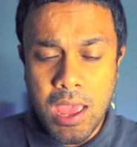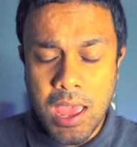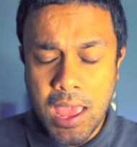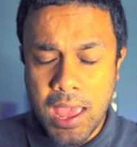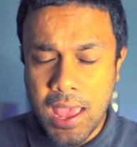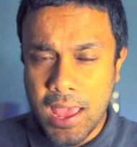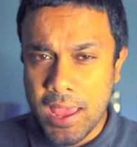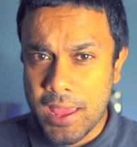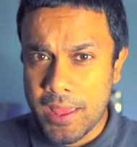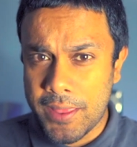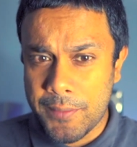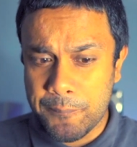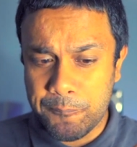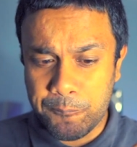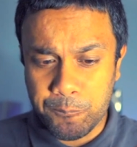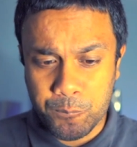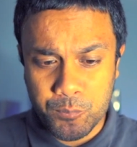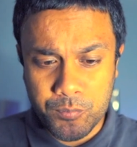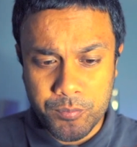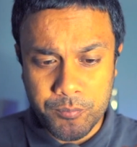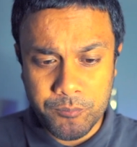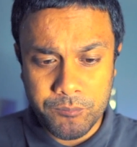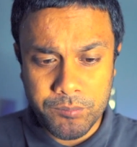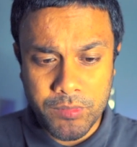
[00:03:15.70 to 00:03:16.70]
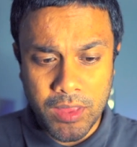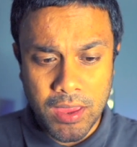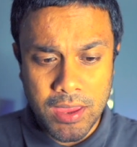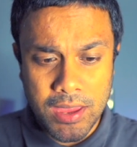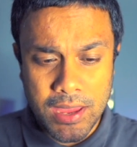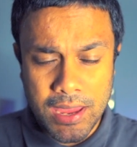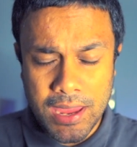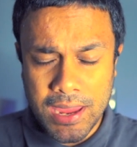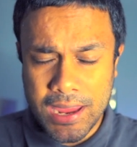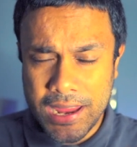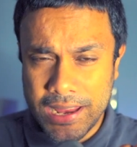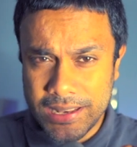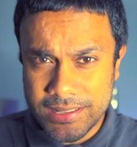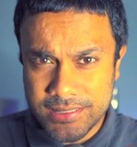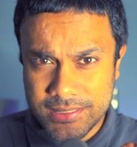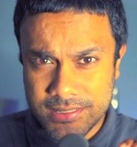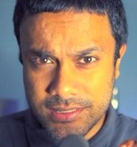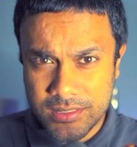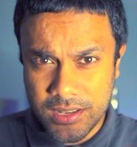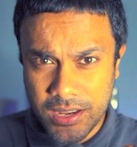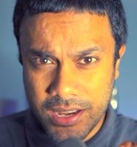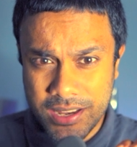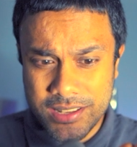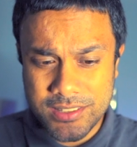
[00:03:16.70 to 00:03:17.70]
and
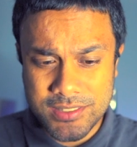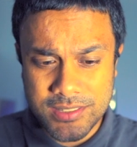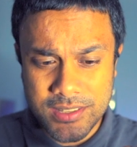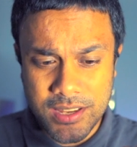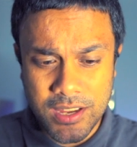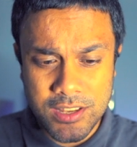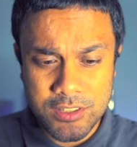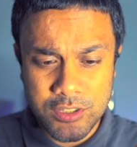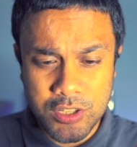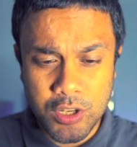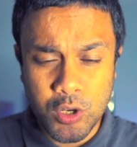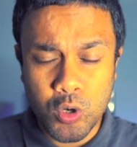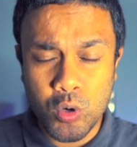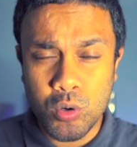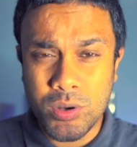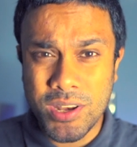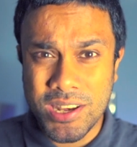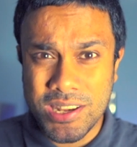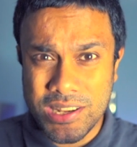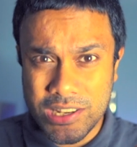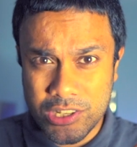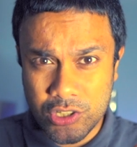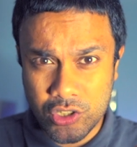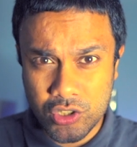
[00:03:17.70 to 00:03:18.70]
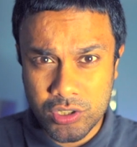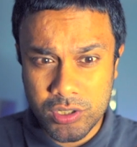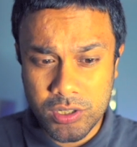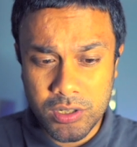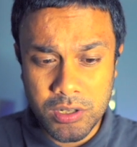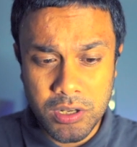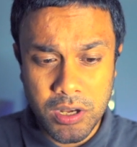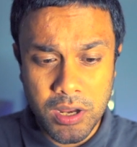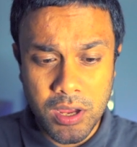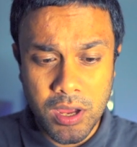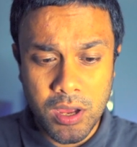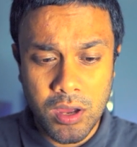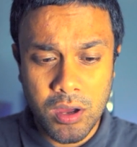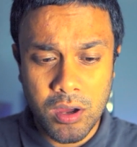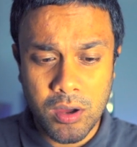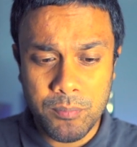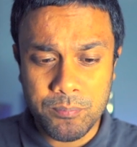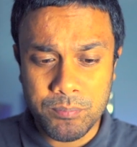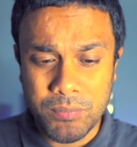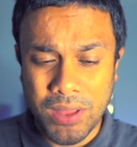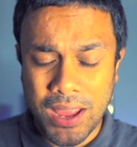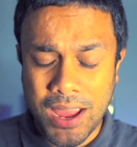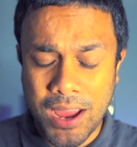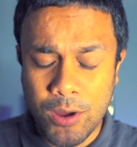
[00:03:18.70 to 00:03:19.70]
it's a good addition.
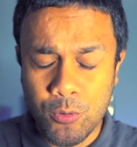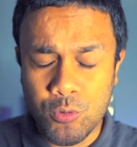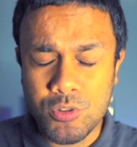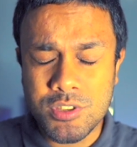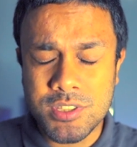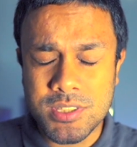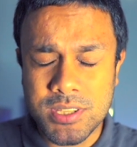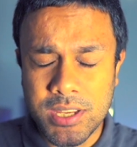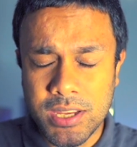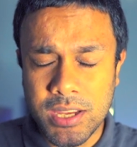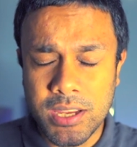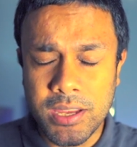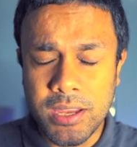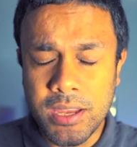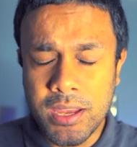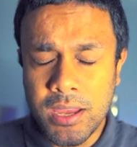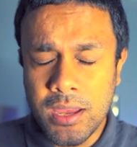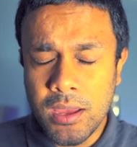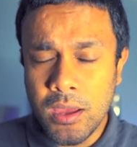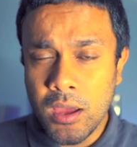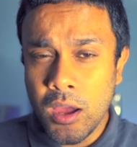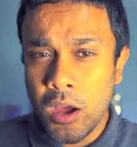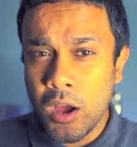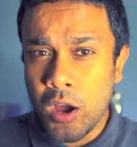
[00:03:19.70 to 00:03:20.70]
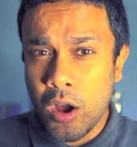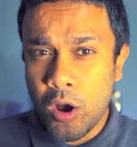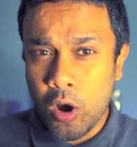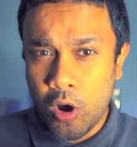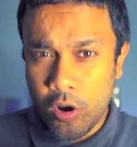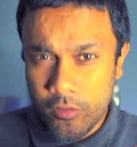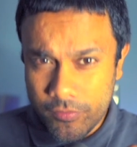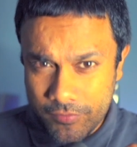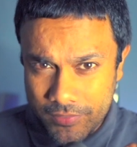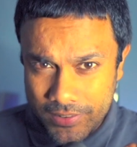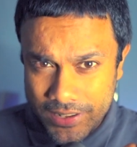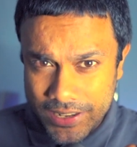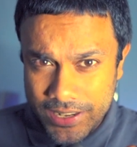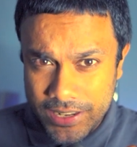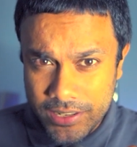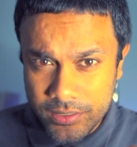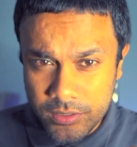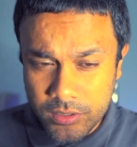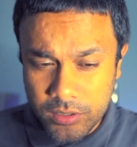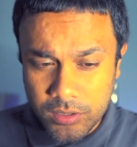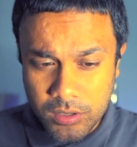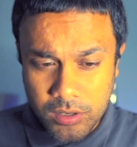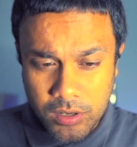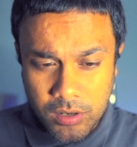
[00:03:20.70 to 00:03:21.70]
I would say of late,
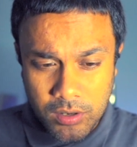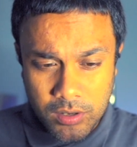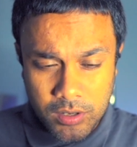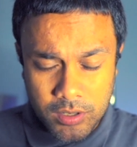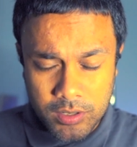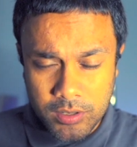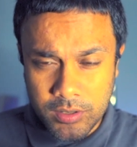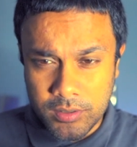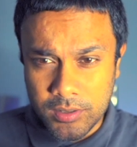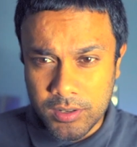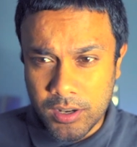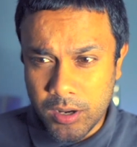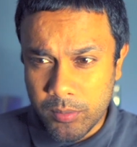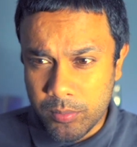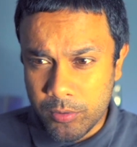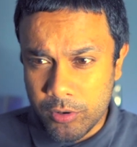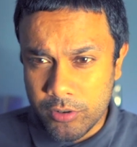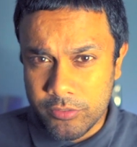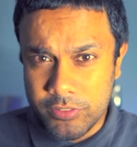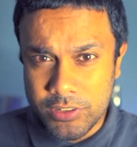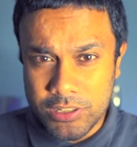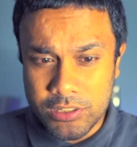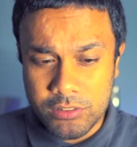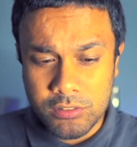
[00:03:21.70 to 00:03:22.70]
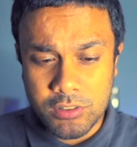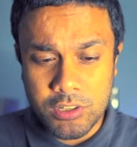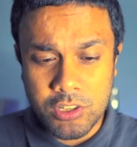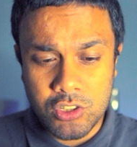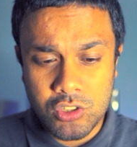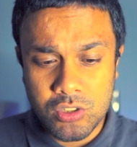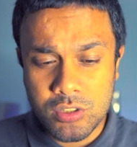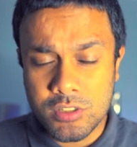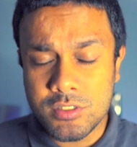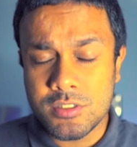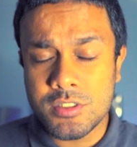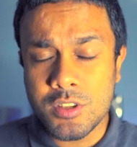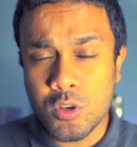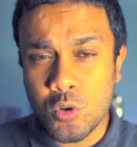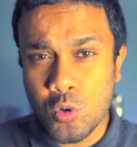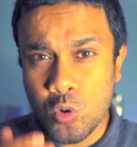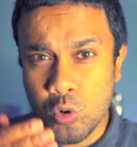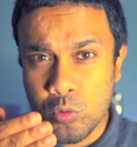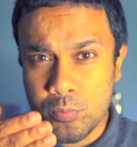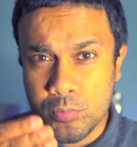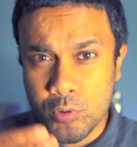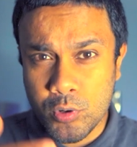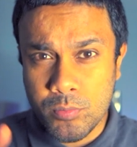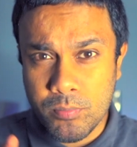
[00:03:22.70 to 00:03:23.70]
in couple of iterations, the
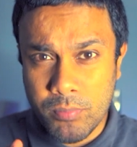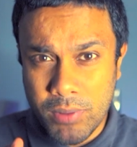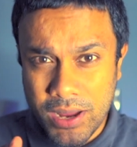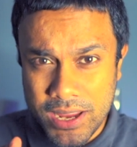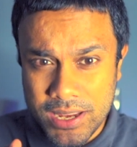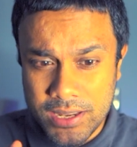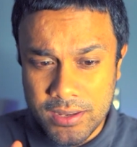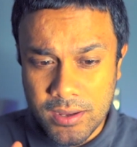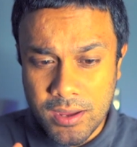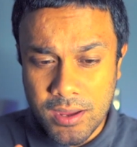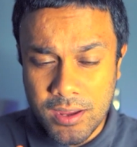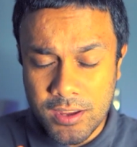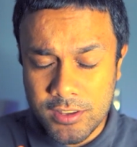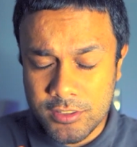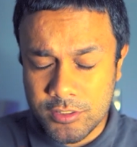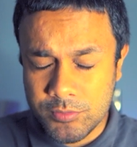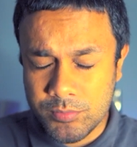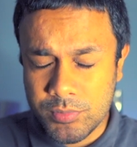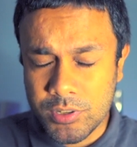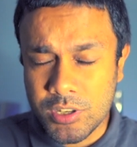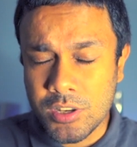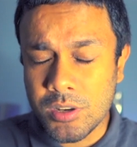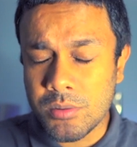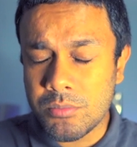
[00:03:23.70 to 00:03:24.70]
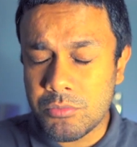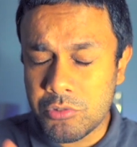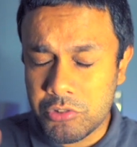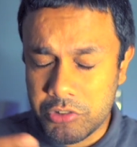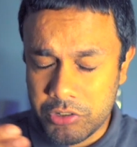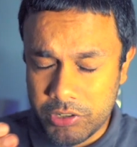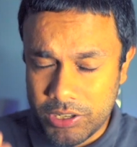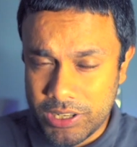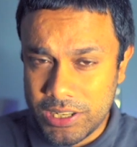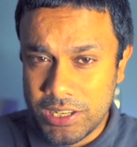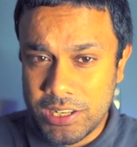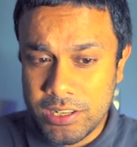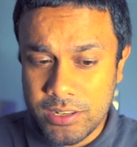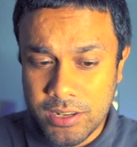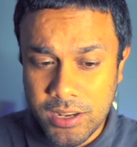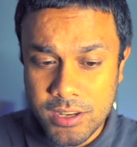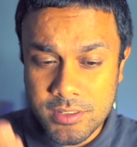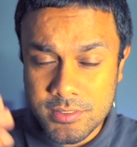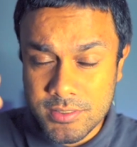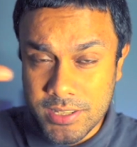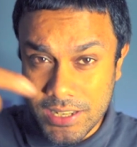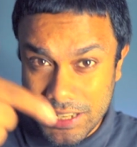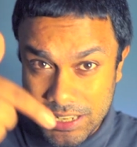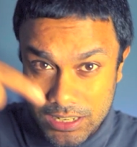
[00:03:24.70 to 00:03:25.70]
GoPro mic has become really
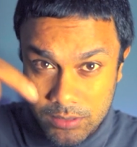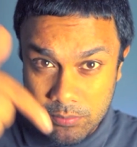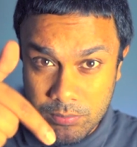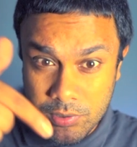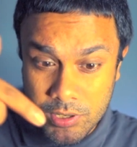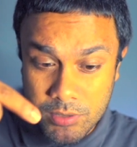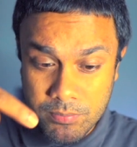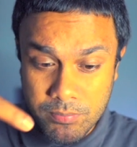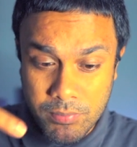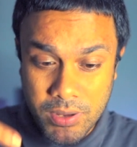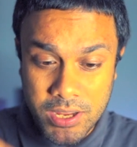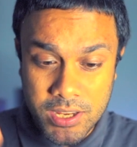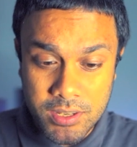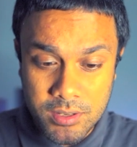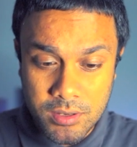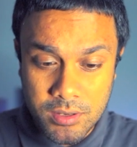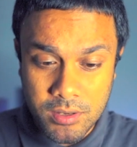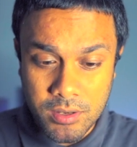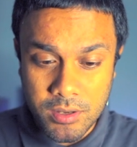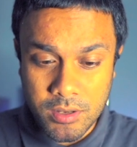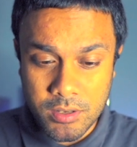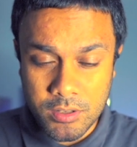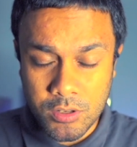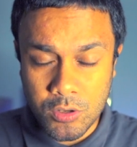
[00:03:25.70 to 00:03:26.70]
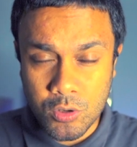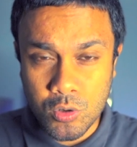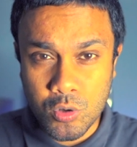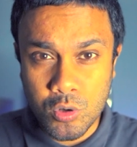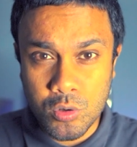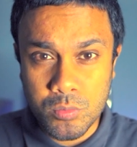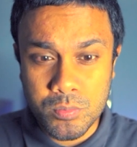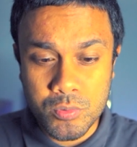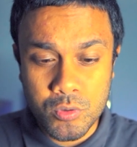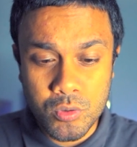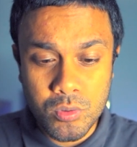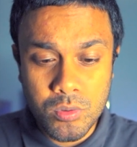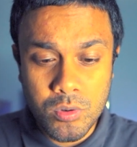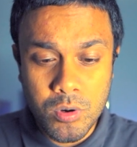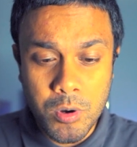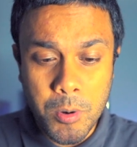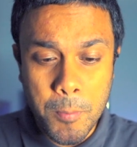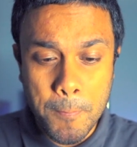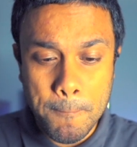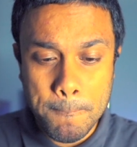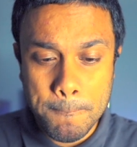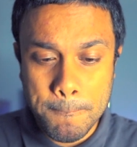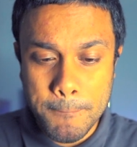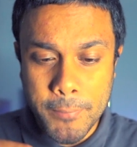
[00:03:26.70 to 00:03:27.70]
nice, the inbuilt mic in the GoPro,
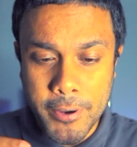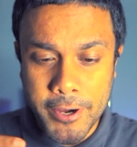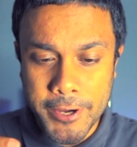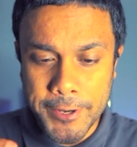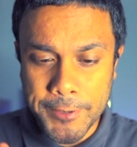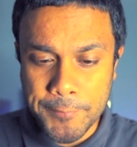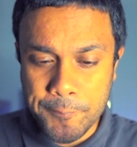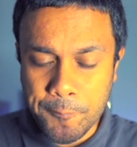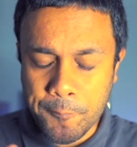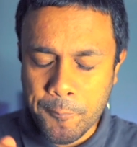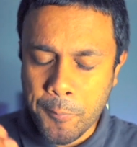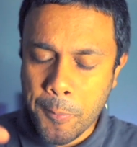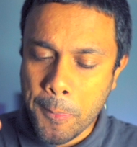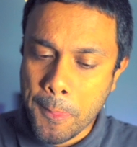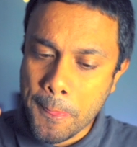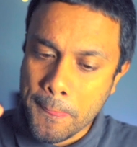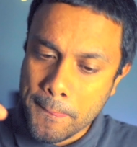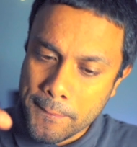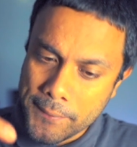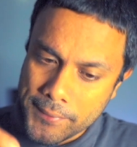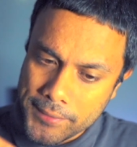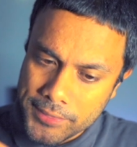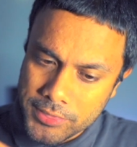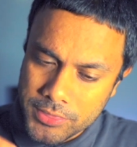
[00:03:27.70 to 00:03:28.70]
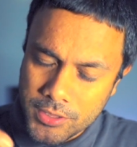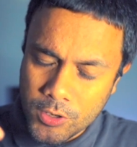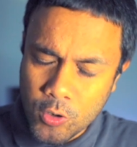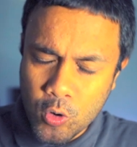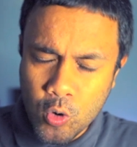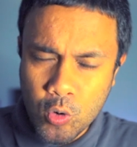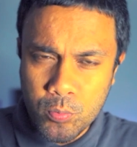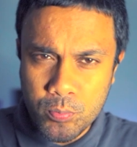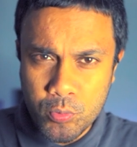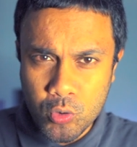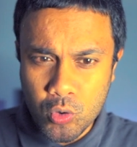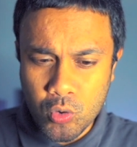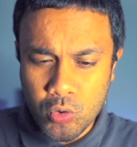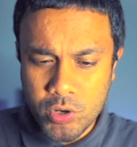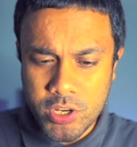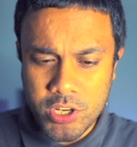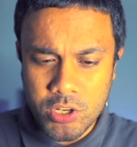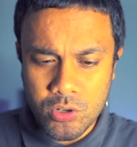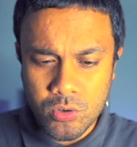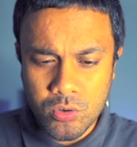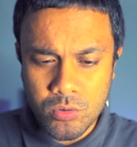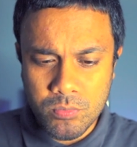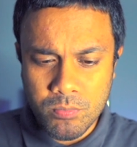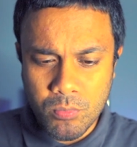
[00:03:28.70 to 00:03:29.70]
but the GoPro
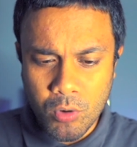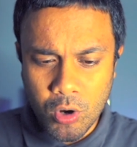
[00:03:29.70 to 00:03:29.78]
Hero